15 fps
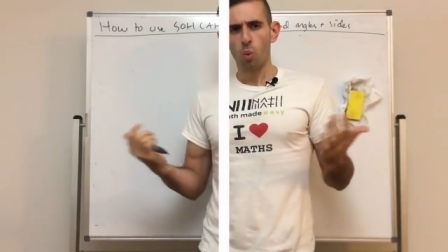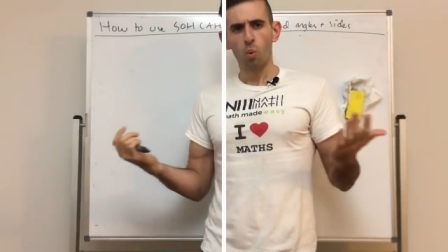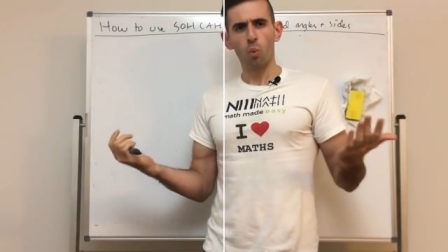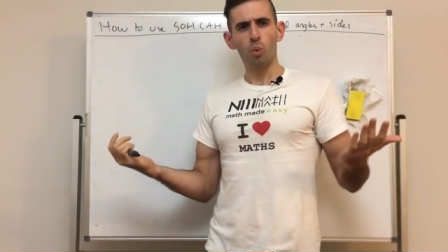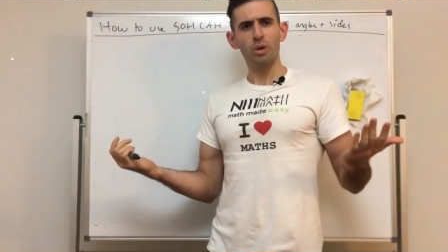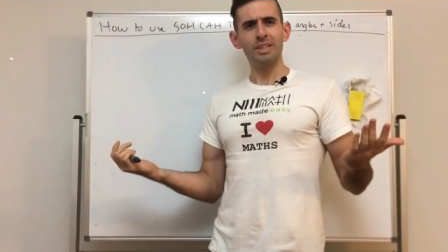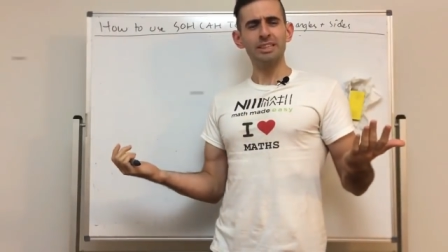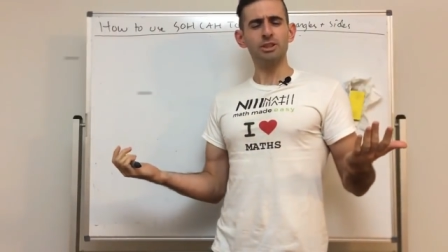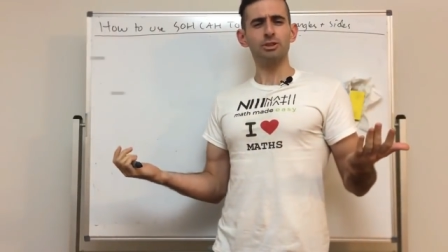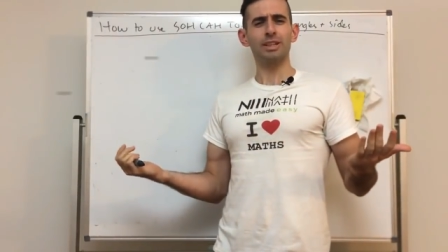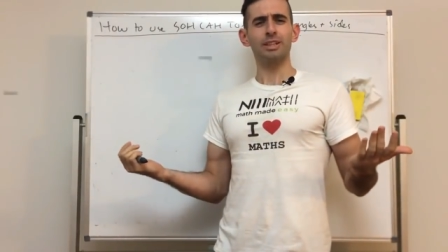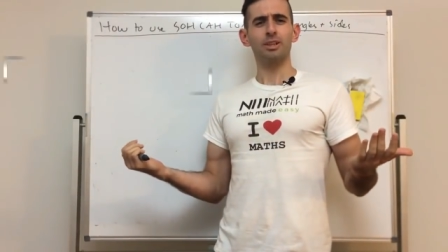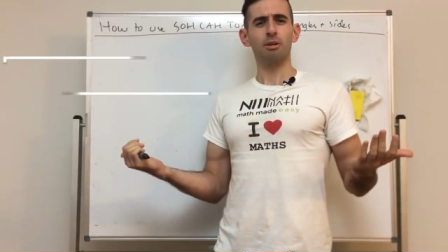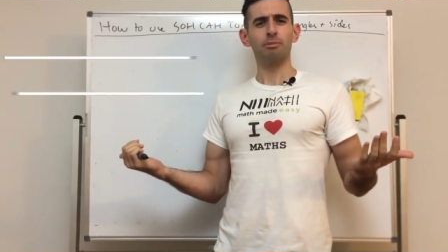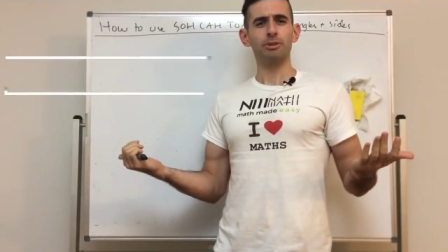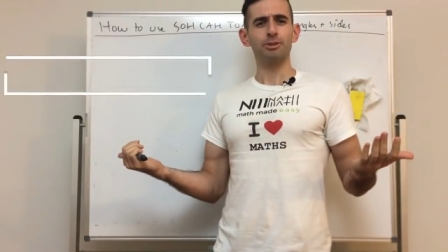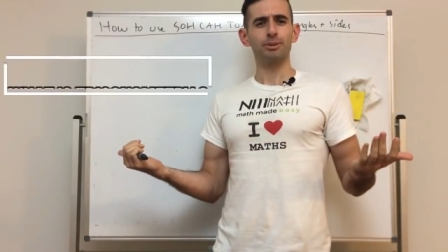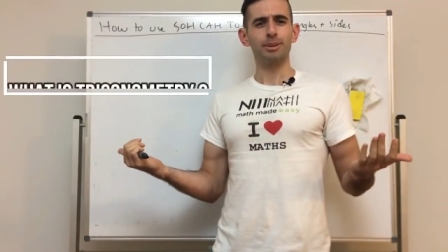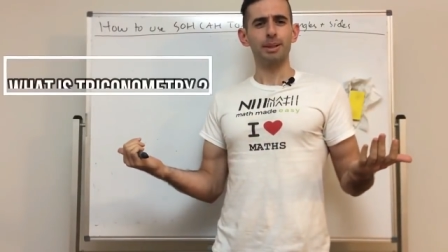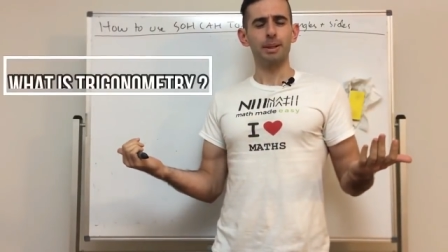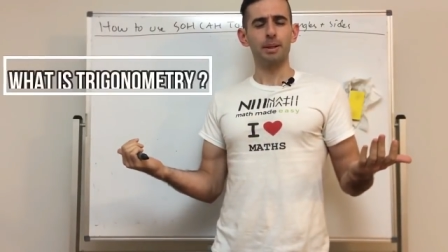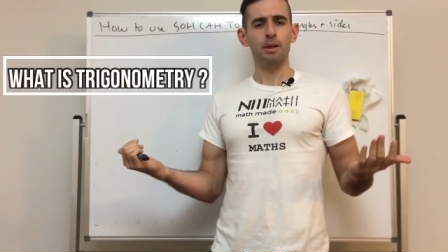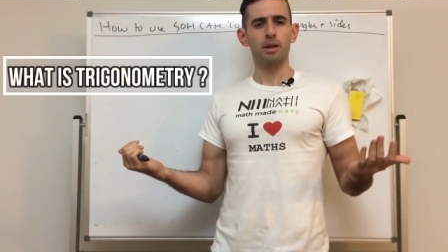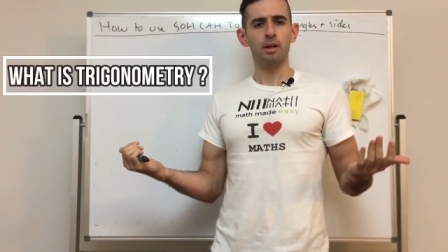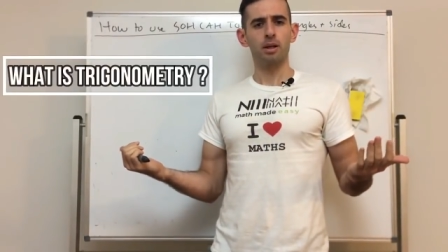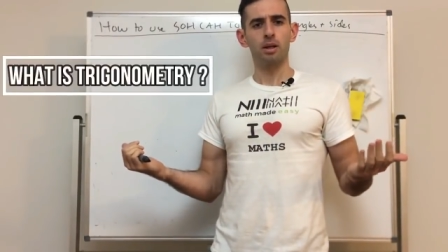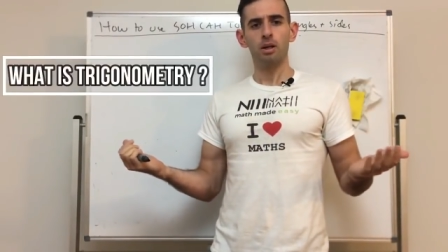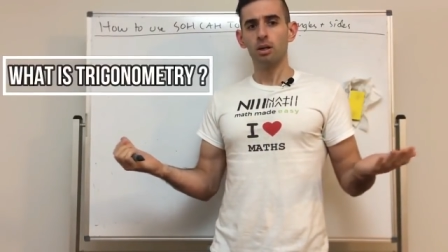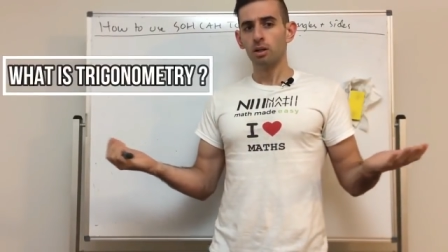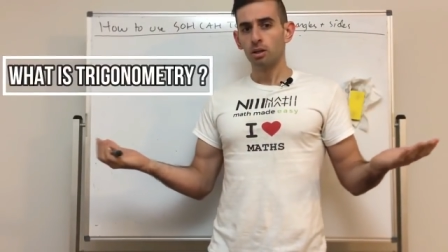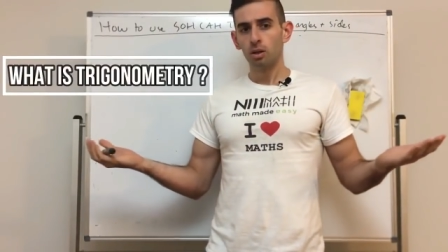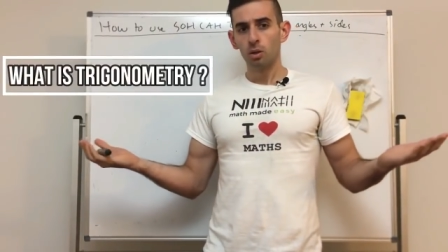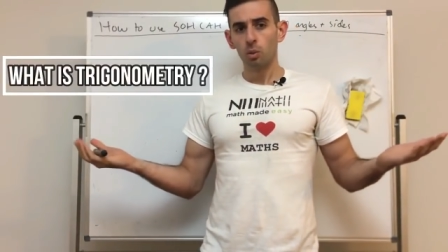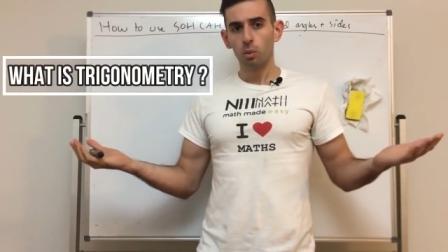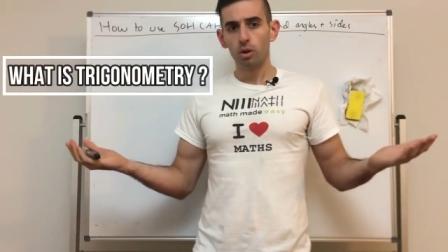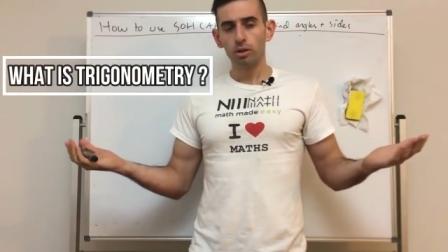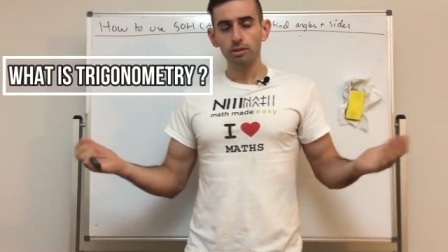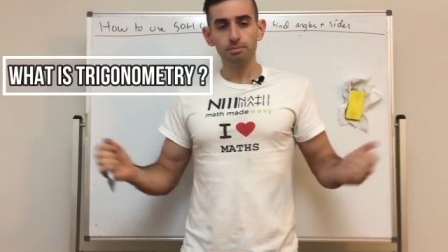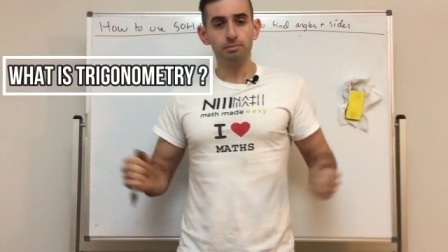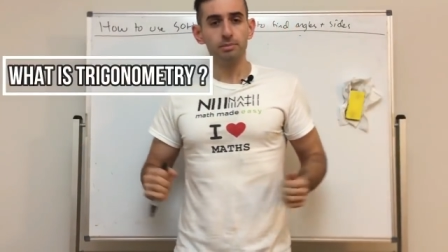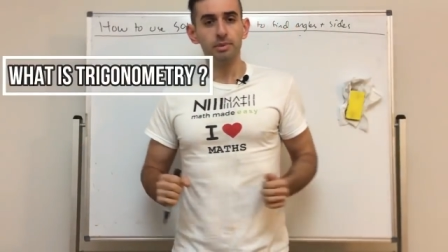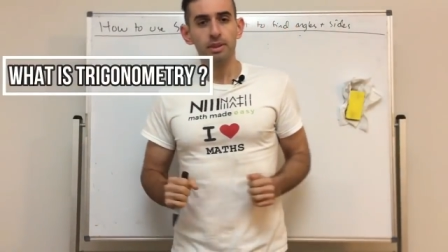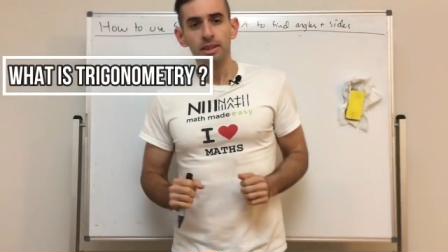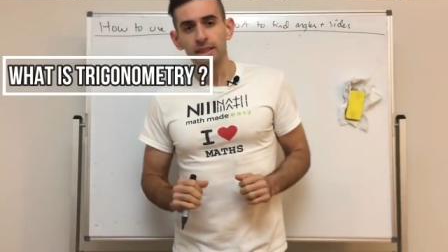What is trigonometry? Well,